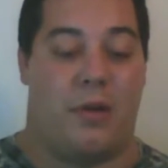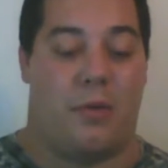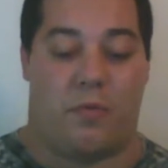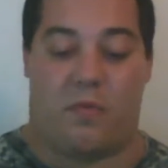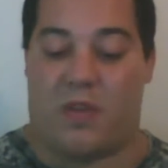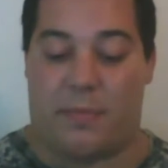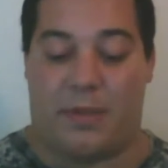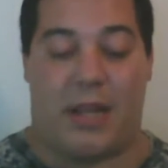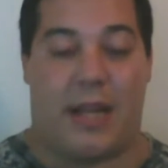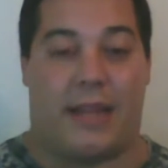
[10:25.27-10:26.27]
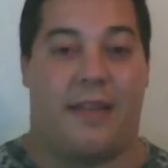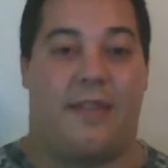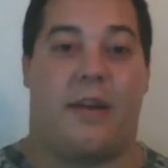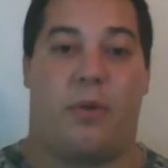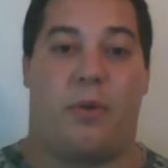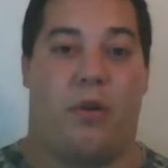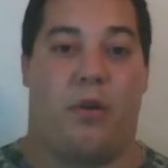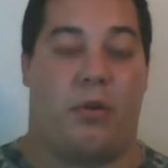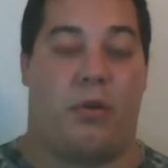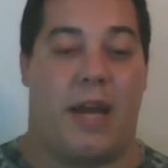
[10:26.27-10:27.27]
Something like this that we're doing,
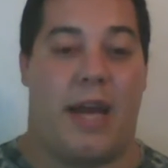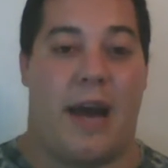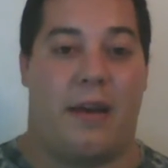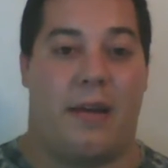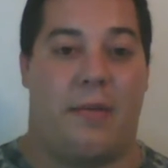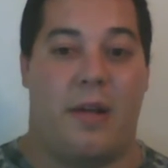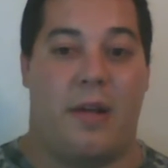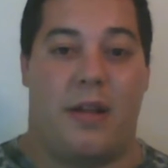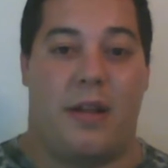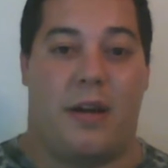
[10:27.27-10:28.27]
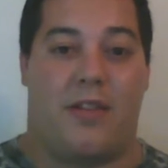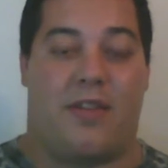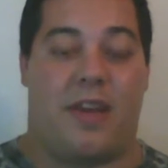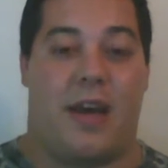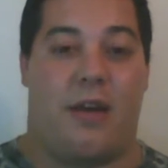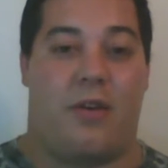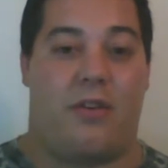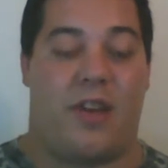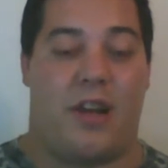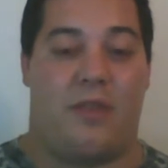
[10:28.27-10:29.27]
we'll lay out a
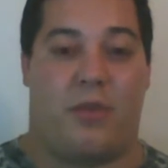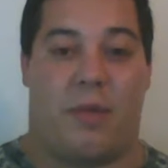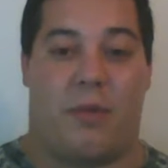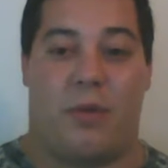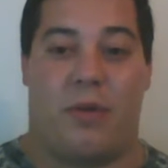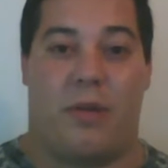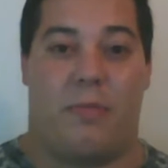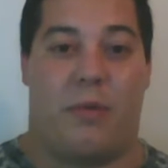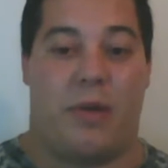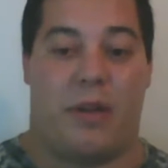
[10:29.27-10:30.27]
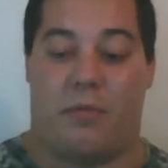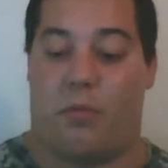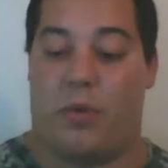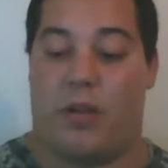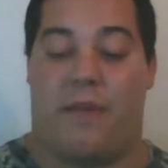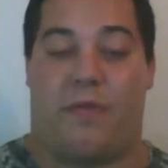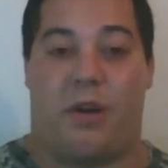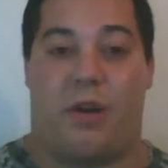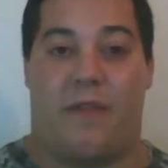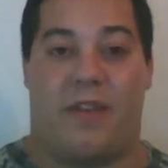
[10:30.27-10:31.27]
schedule that we're doing it, but we definitely don't
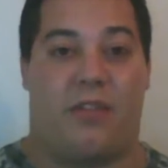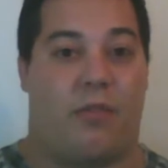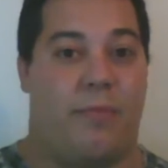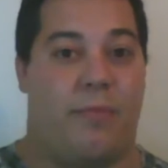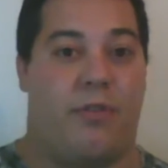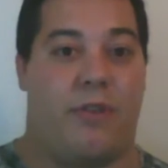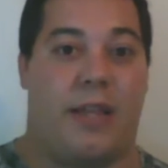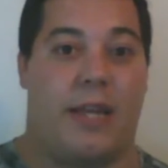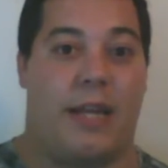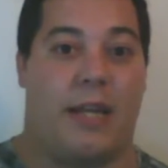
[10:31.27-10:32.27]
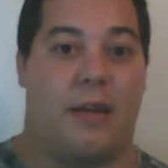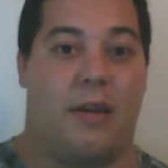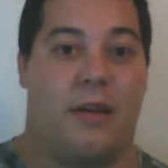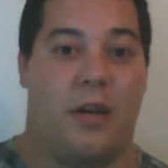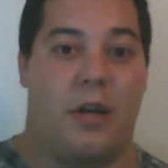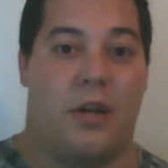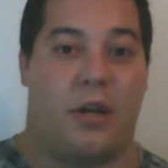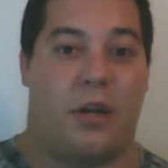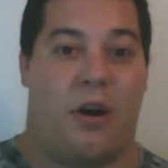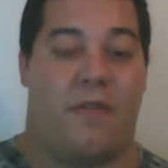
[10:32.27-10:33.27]
have any scripts or anything to go
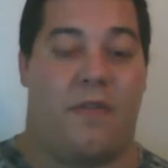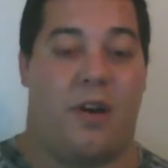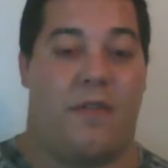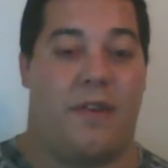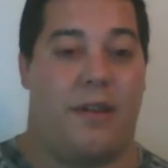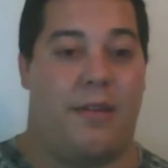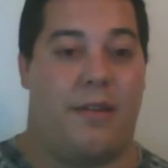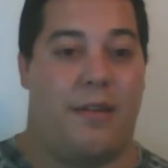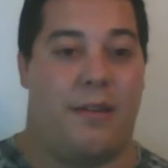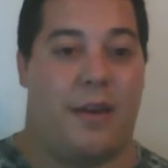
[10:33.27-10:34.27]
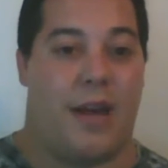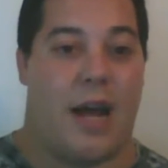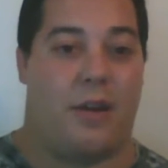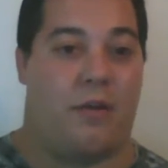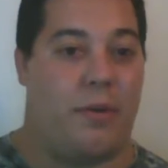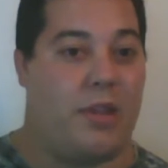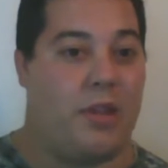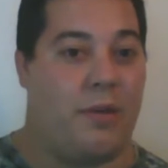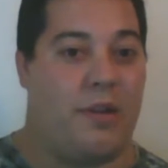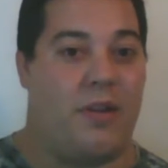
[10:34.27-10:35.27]
off of. And I agree with you.
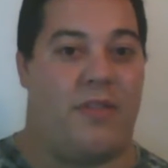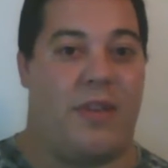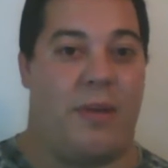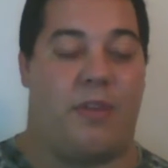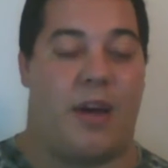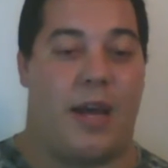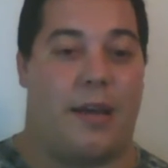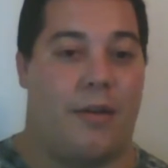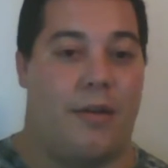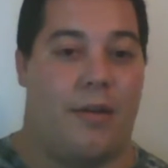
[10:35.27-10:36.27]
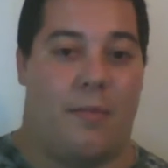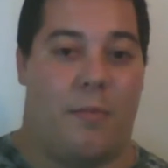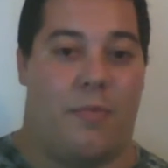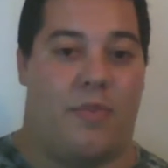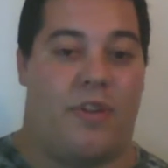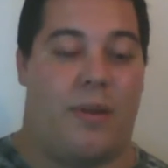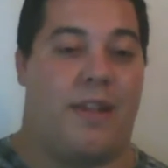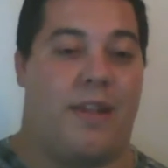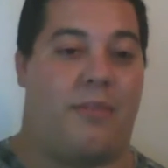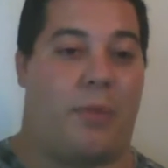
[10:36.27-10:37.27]
It just seems like something
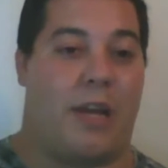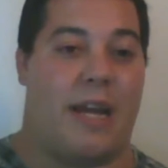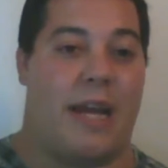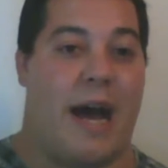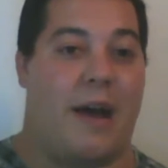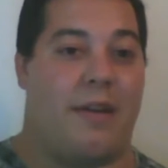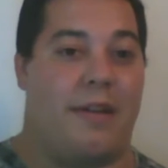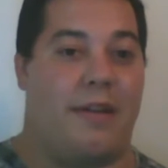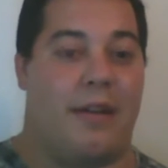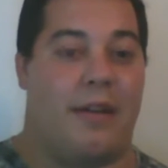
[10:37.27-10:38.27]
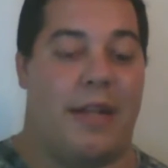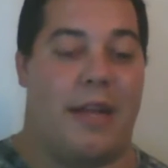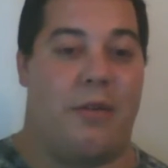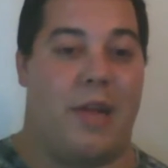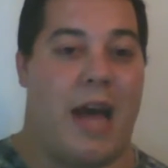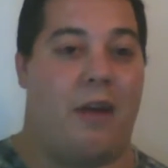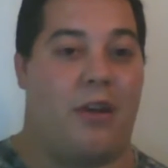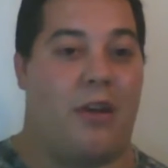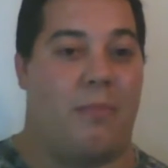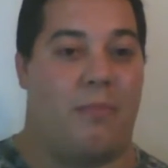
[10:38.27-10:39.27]
that's planned out, and they knew the
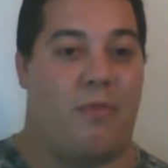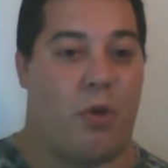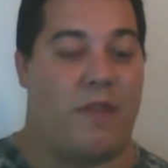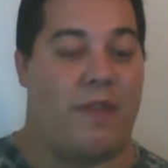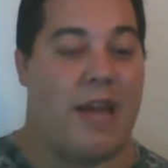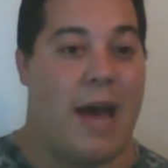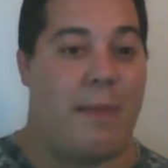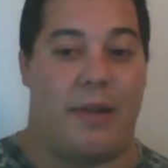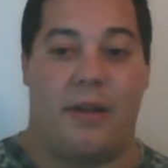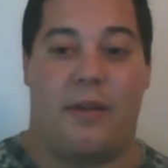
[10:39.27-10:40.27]
outcome before it even happened.